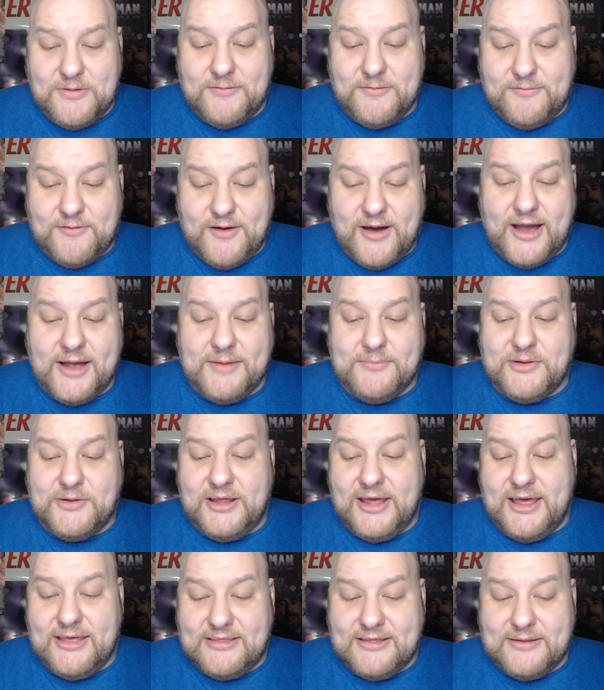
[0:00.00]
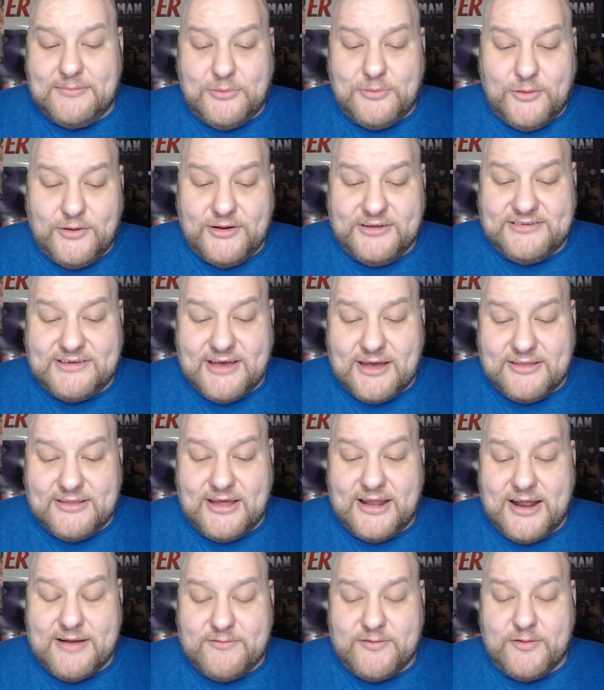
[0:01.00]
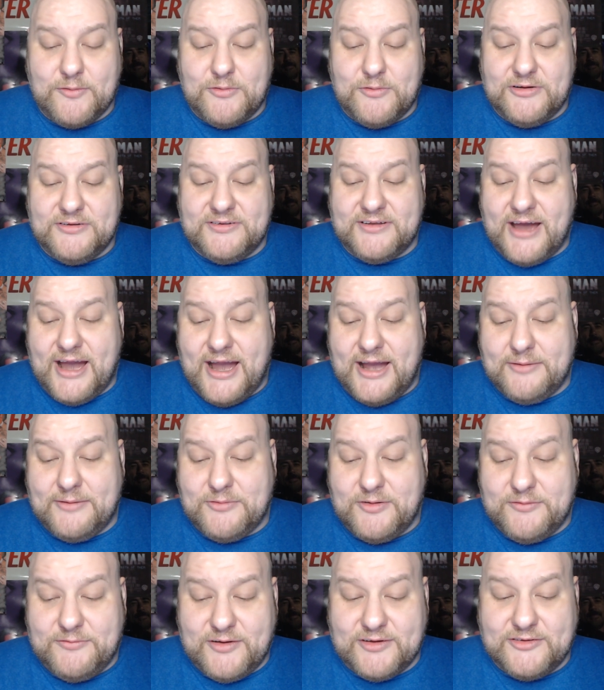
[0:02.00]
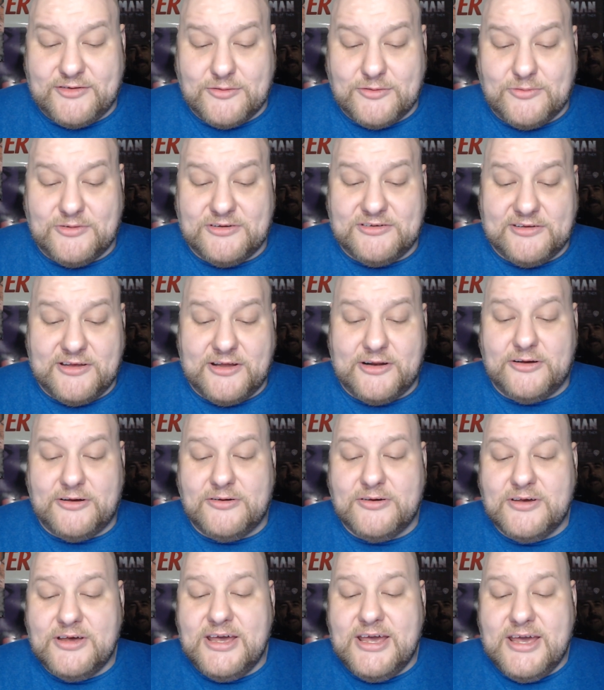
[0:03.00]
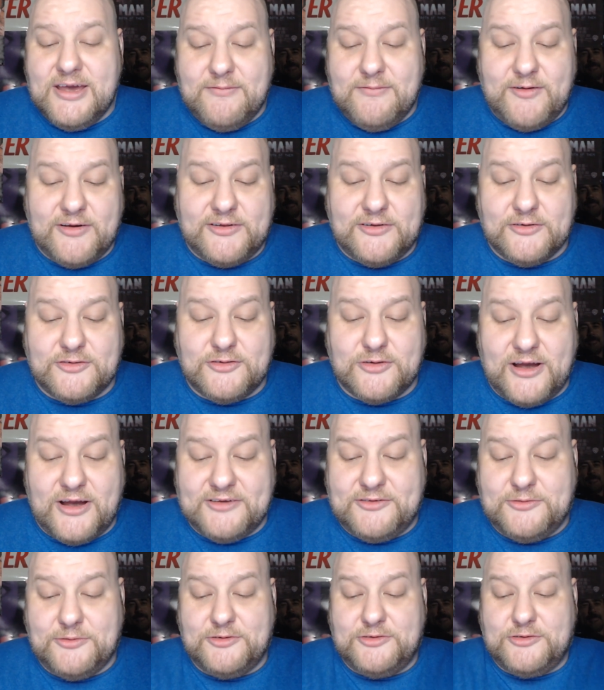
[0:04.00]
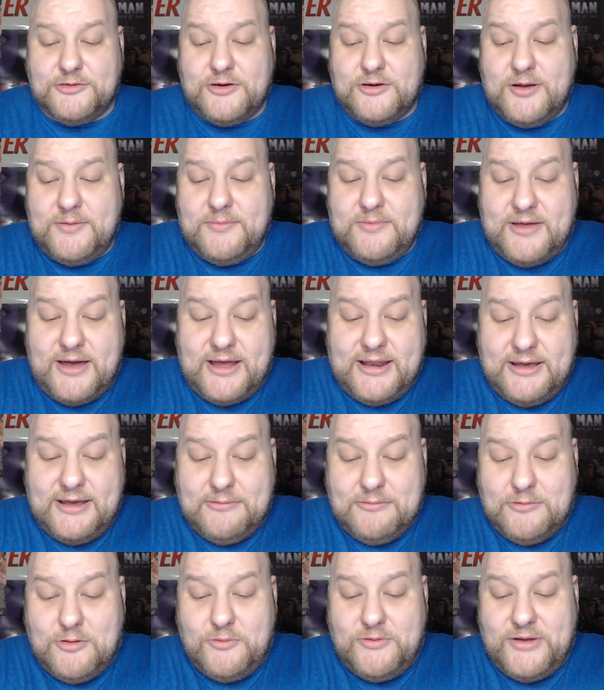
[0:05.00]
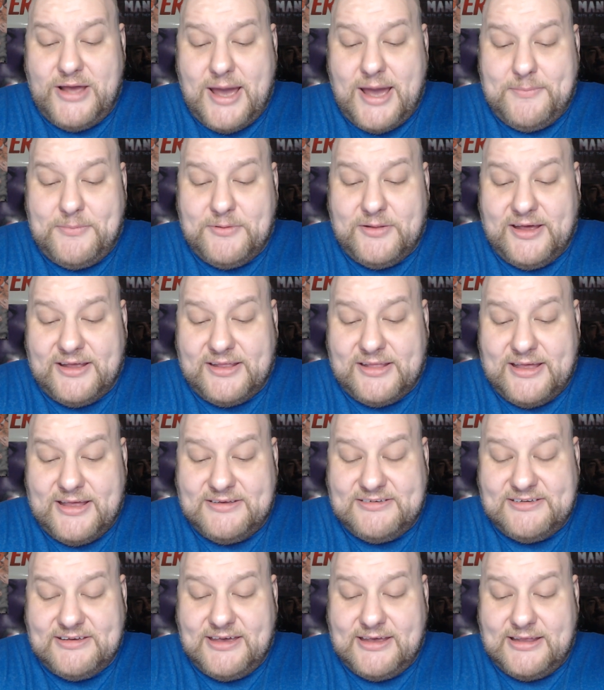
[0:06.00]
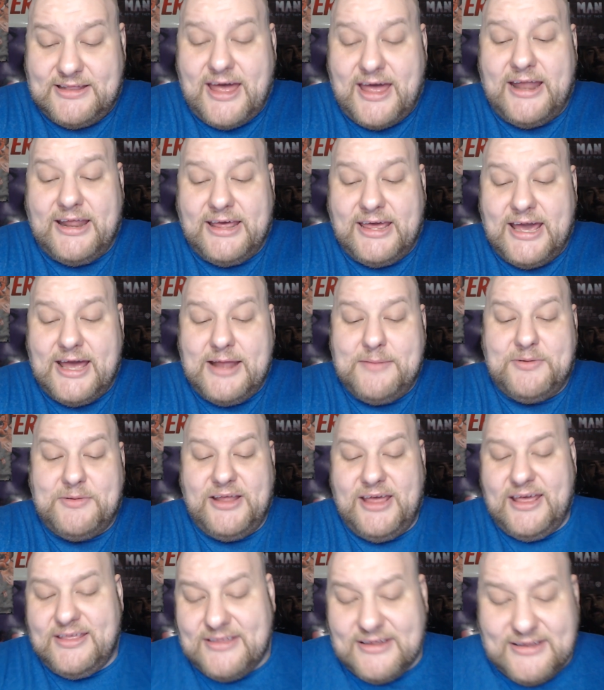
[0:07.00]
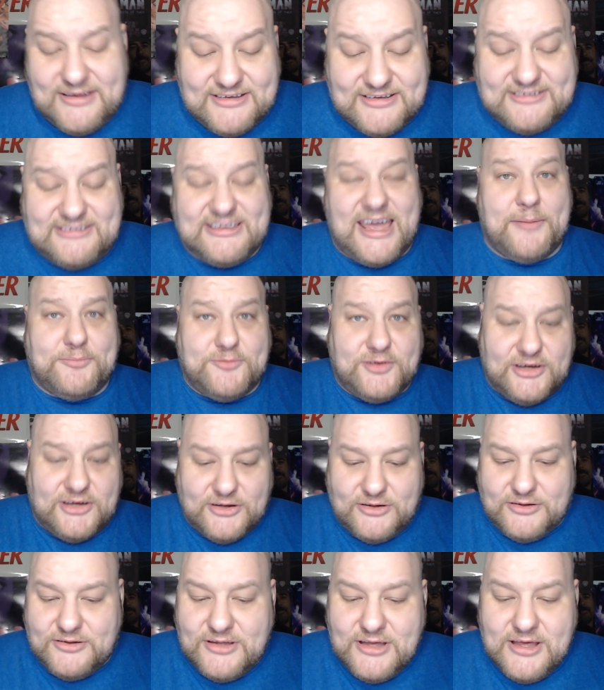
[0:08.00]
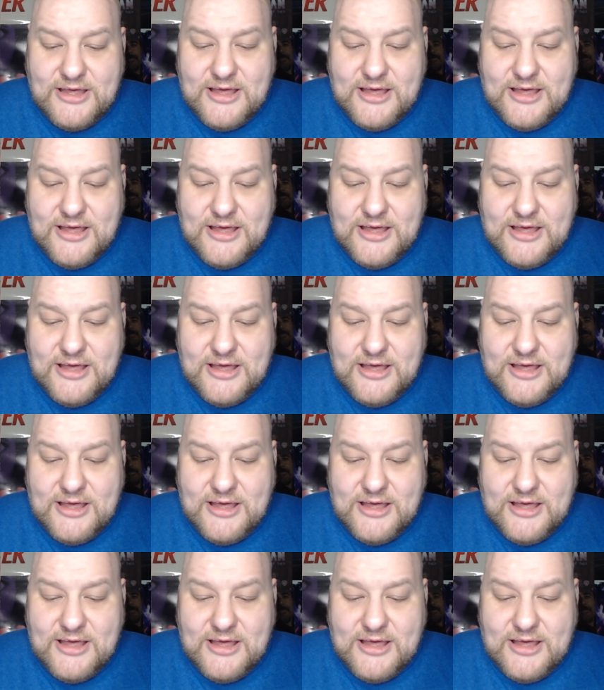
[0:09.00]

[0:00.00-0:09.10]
fine, but Ethan points out that everyone died when Victor was little. Victor tries to assure him that it won't happen like this that again, but Ethan is skeptical.